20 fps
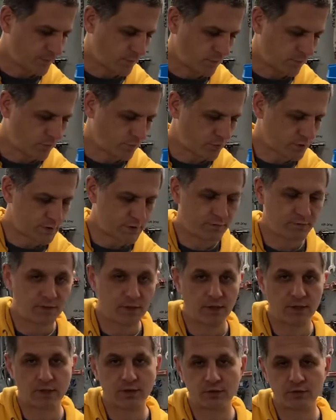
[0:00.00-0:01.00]
of course, if
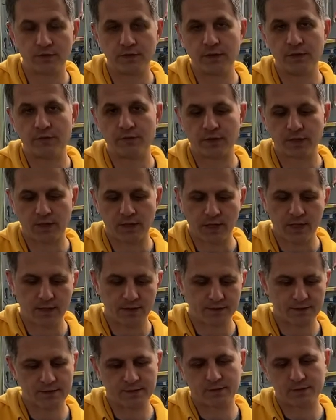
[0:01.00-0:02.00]
they are of different
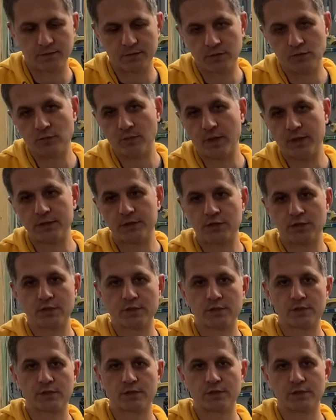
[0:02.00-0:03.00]
lengths, you might
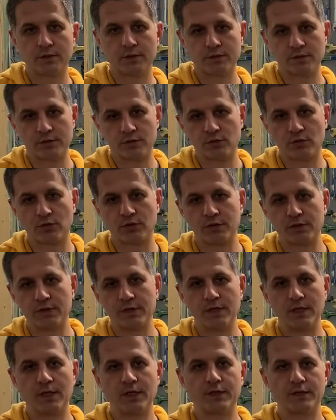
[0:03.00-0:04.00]
just sort
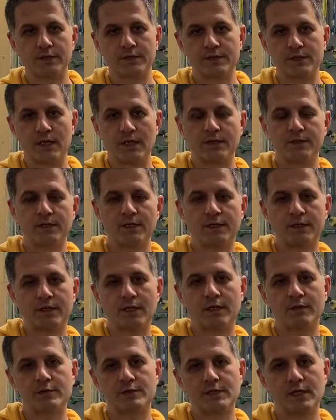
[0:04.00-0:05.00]
the inner side and
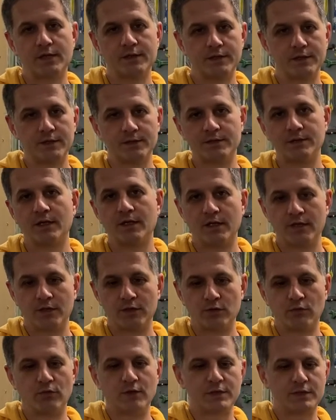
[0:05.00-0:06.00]
outside, and
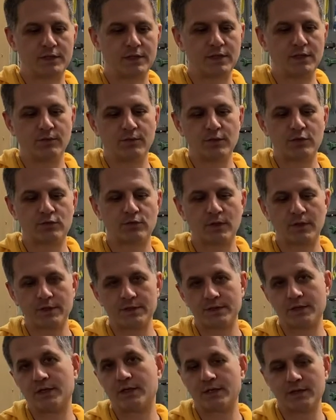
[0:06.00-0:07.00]
you will see which
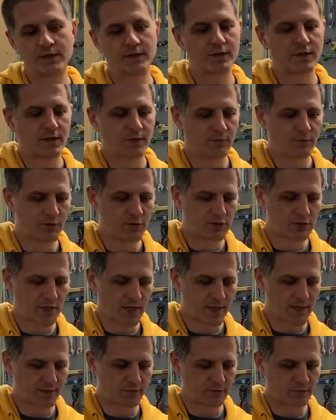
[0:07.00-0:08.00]
ones are which
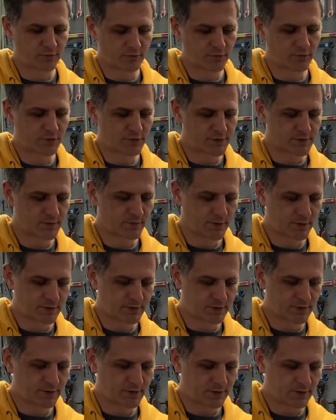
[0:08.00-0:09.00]
length, of course,
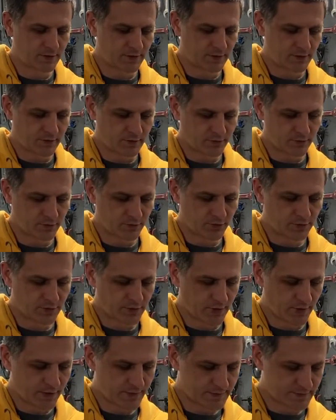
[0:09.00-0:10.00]
but
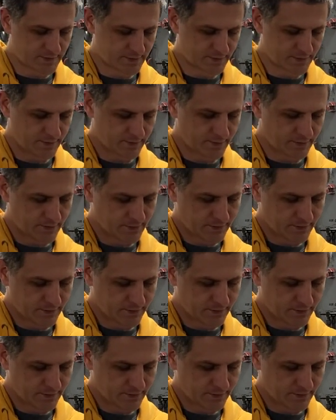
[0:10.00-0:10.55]
nonetheless,